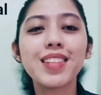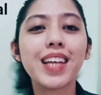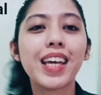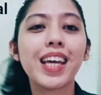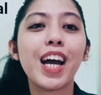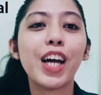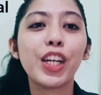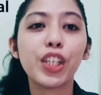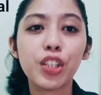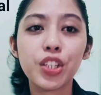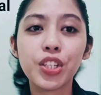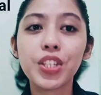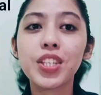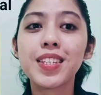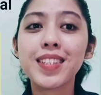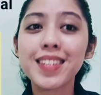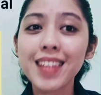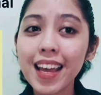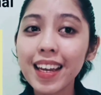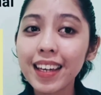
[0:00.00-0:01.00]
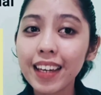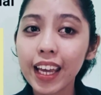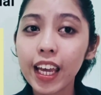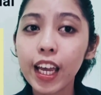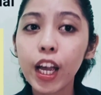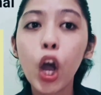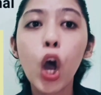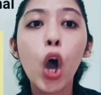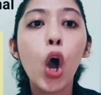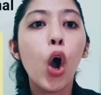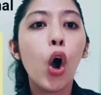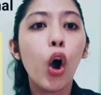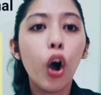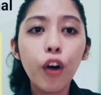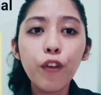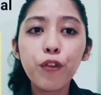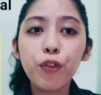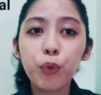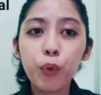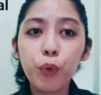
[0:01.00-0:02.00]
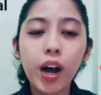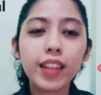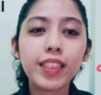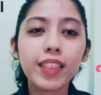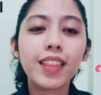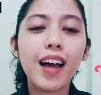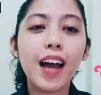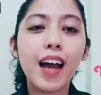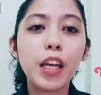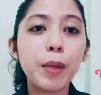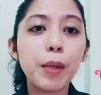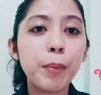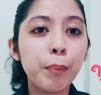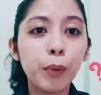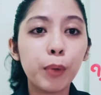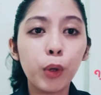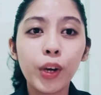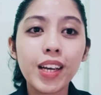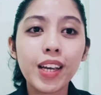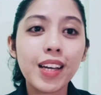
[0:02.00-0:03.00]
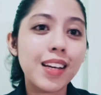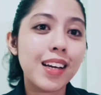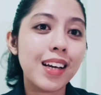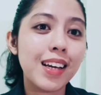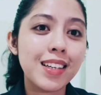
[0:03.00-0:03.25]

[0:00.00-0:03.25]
like understanding of what an employee